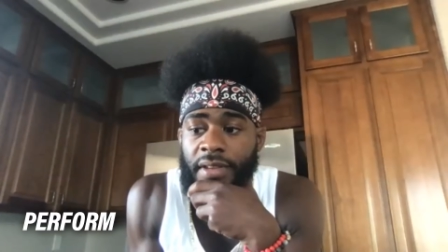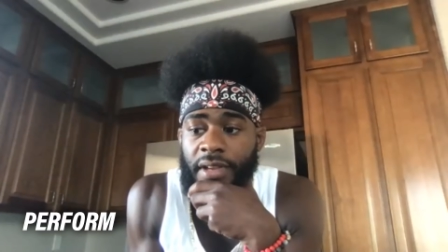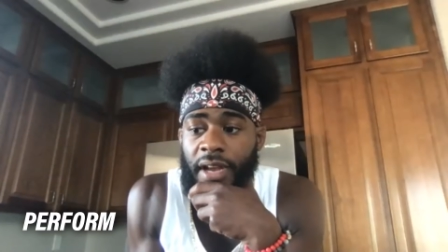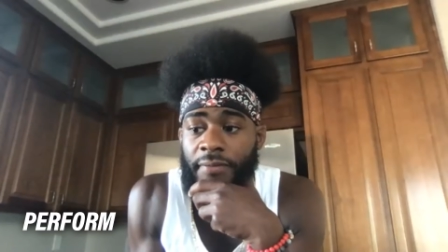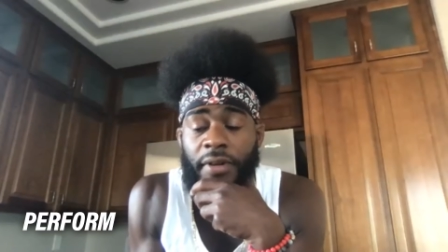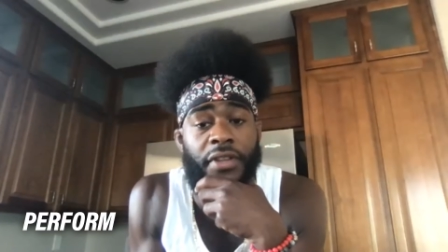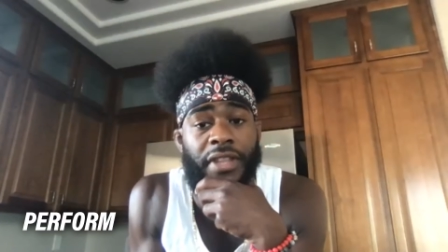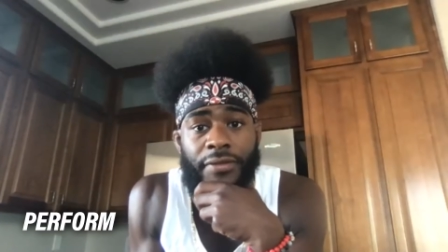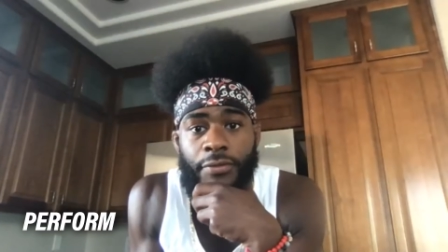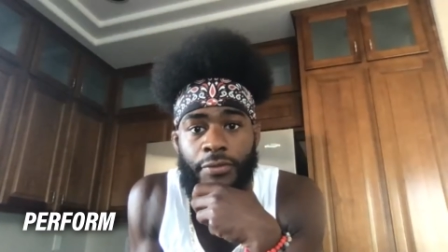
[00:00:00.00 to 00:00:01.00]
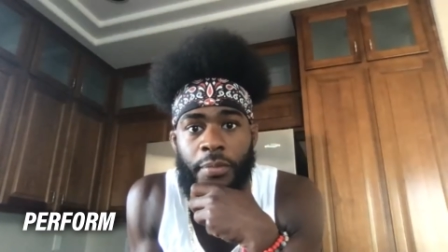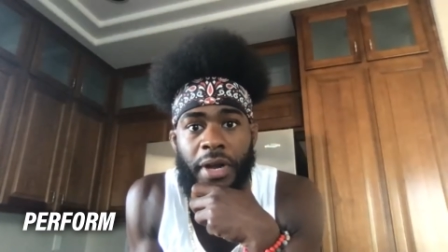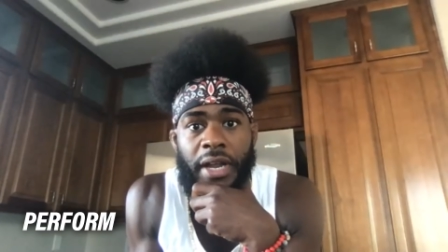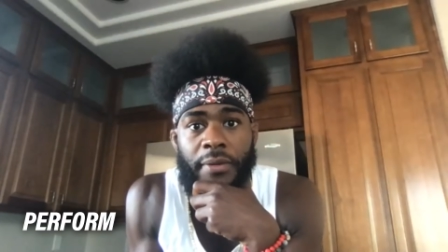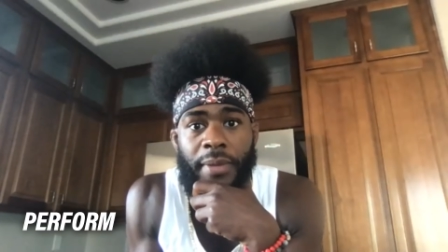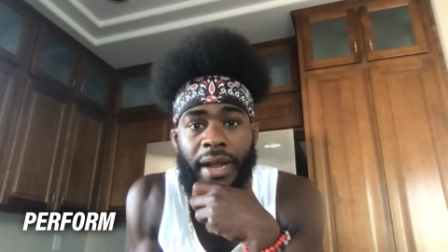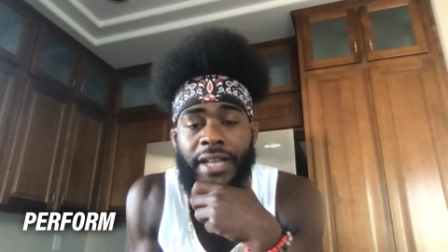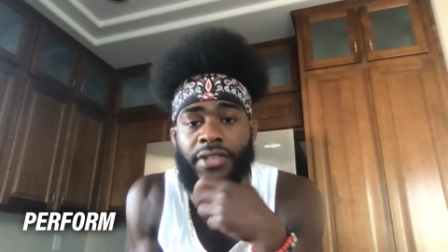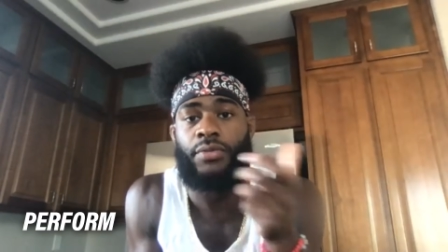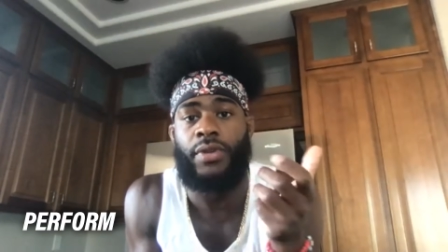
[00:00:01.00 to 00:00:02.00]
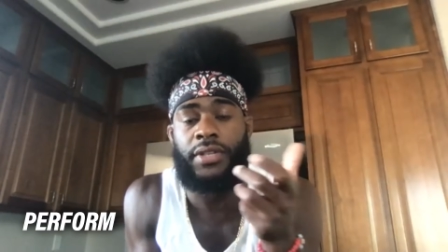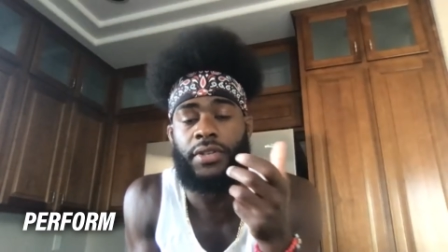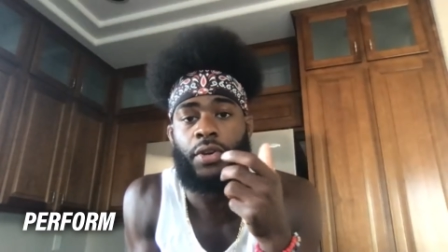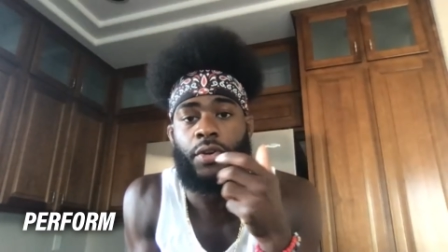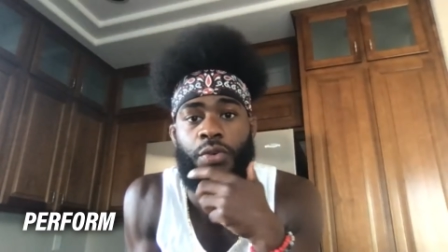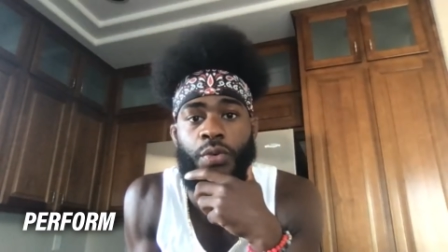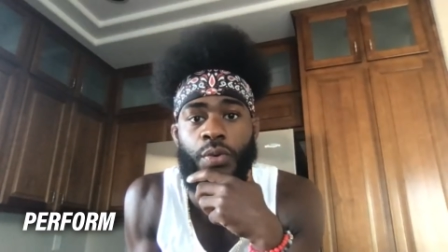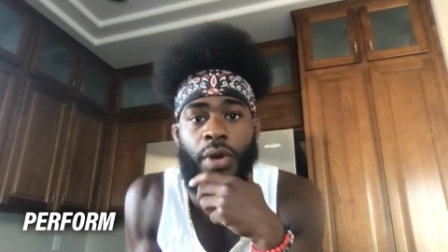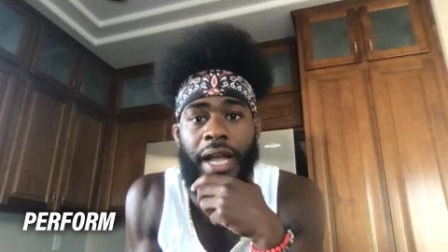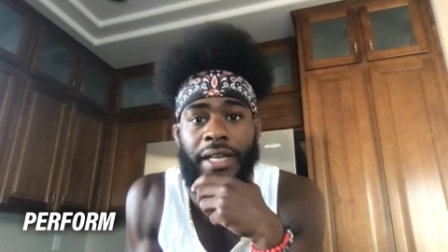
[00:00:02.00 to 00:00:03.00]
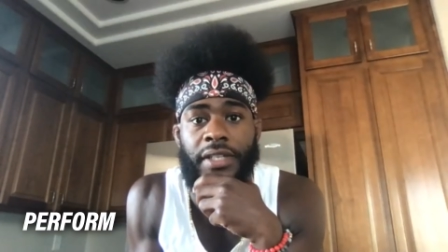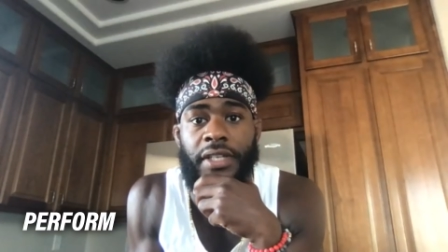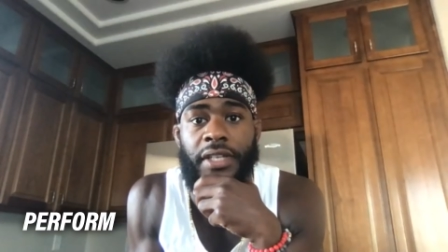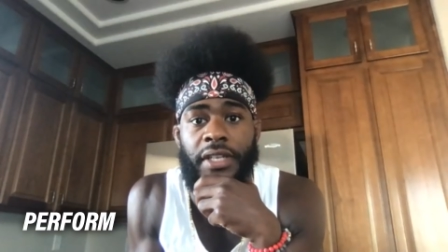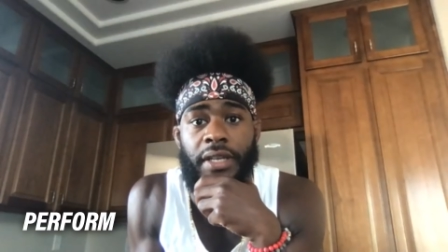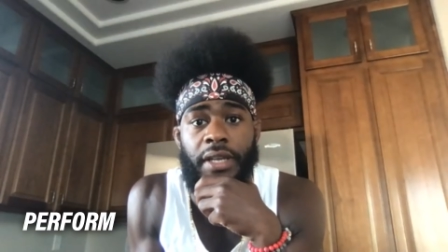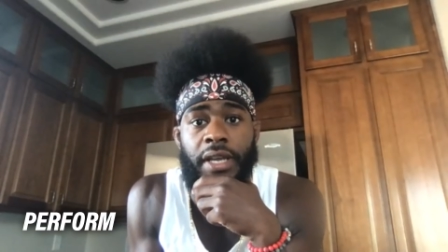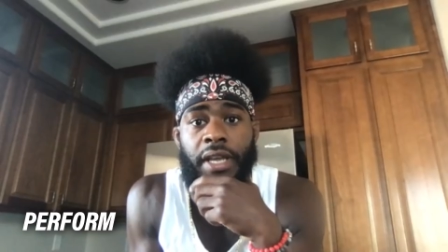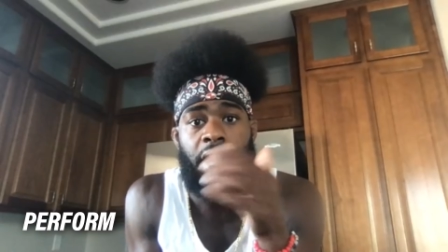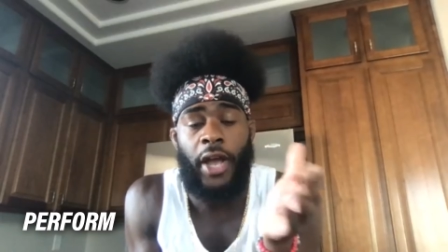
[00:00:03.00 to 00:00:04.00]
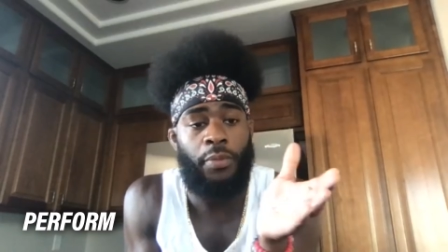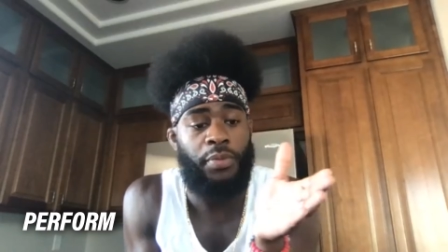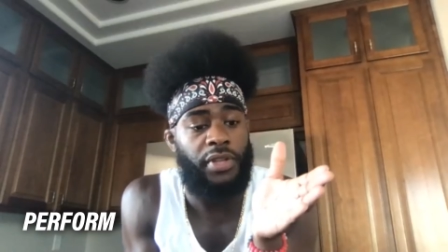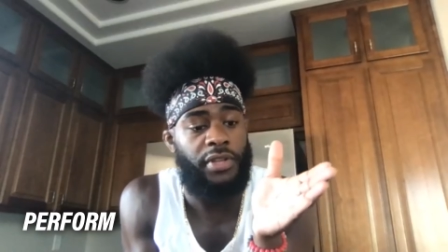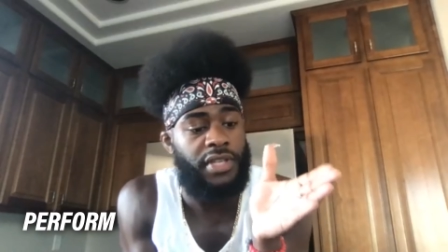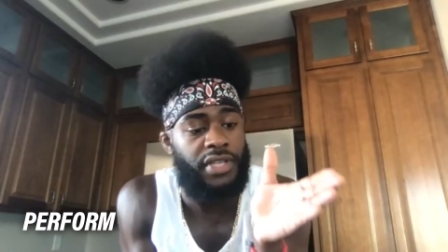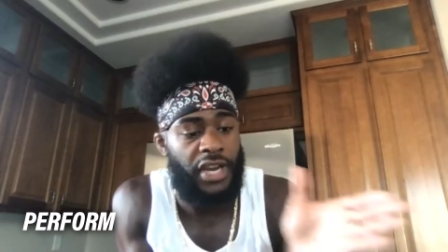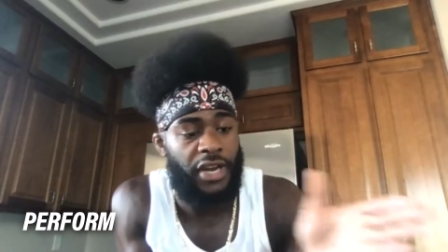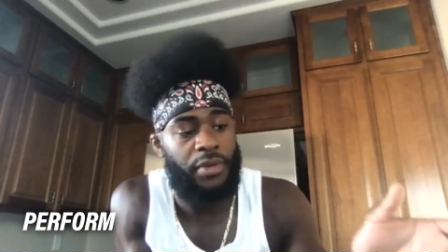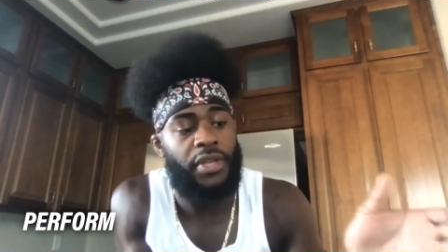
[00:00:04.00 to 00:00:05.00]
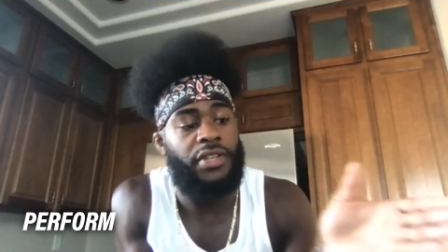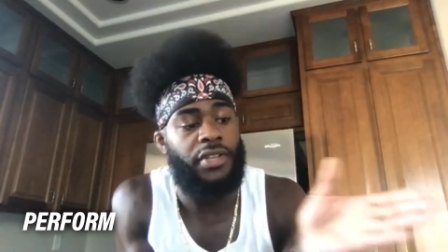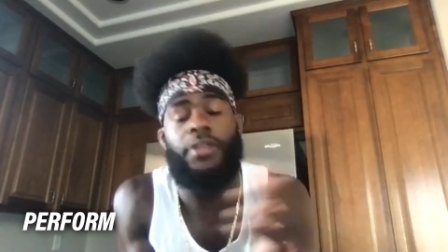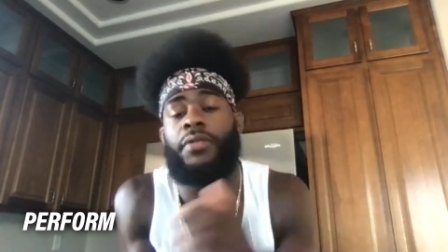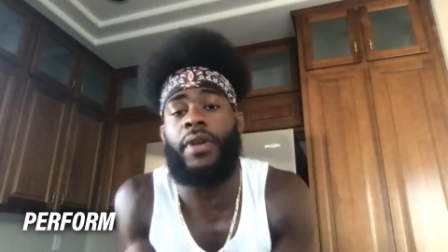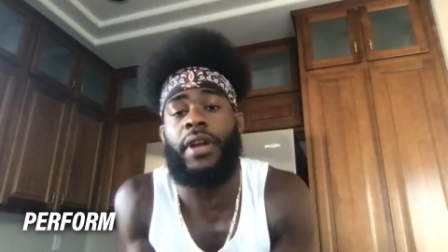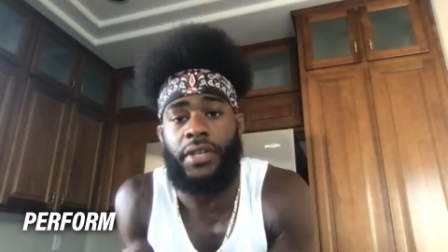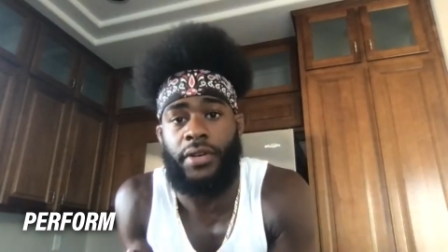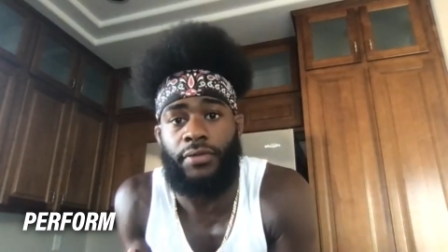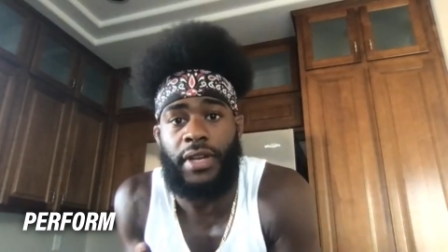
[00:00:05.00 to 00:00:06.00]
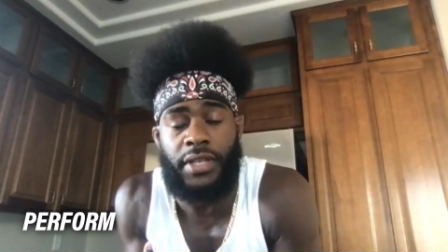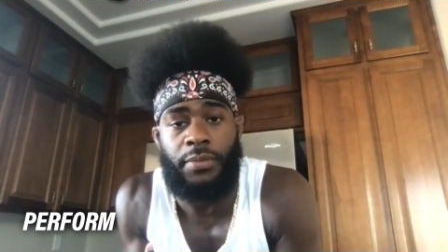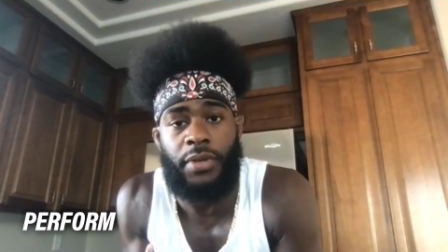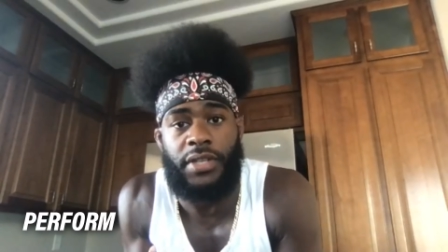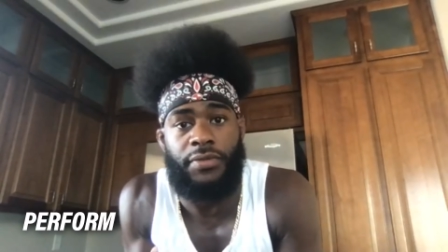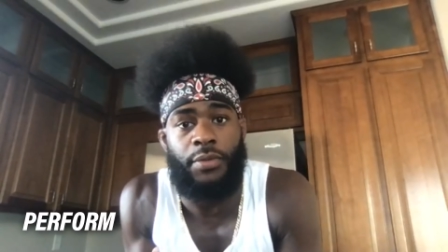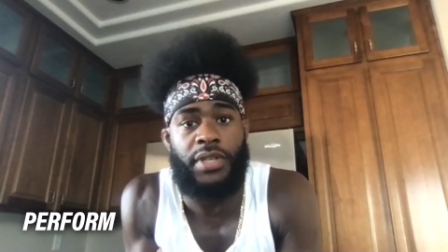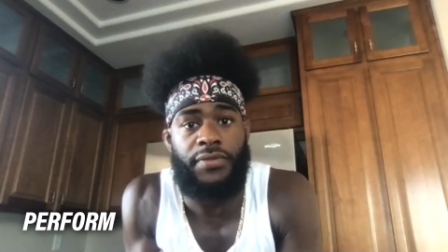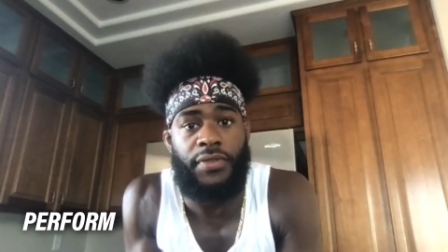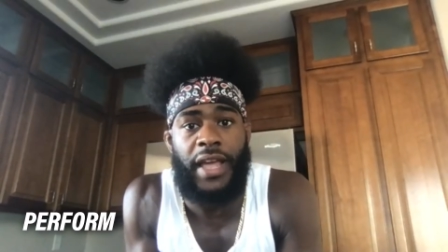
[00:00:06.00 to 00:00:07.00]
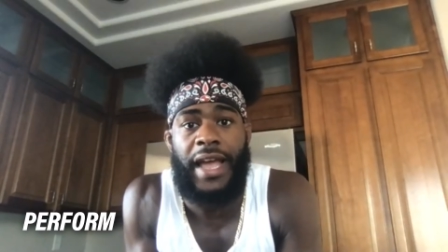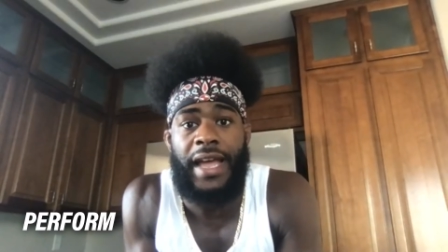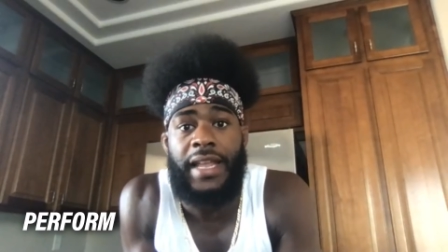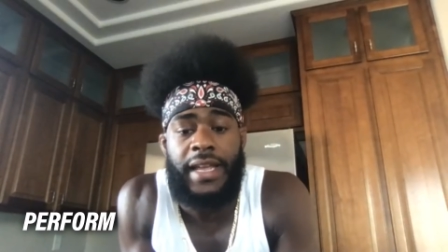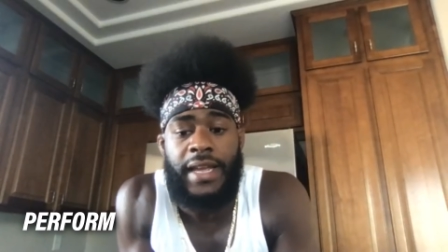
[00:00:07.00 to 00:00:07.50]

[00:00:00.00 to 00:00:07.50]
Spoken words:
very thankful for my high school wrestling coach who actually helped steer me into the direction of wrestling, because if it wasn't for that,